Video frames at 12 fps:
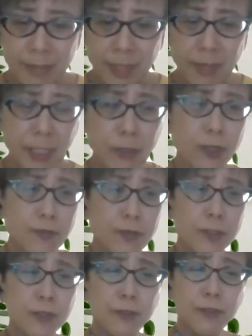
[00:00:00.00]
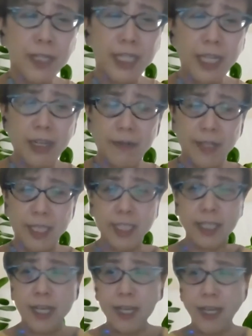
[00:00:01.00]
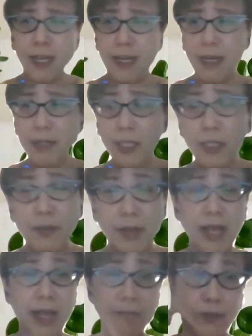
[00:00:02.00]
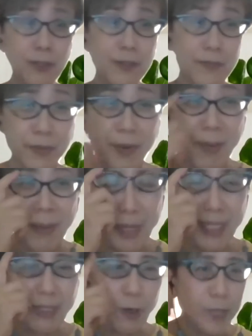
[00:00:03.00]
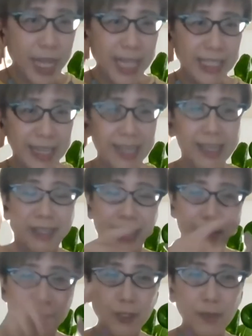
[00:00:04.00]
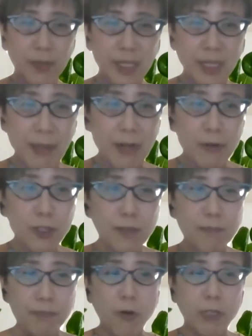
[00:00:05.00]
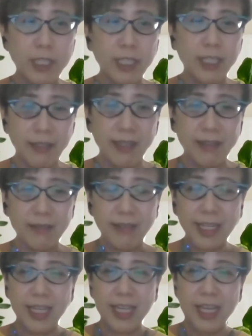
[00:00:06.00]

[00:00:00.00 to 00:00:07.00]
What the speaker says: Microsoft used to do a lot of this. You know, I don't know if you remember the old days. There used to be the Microsoft boxes, right?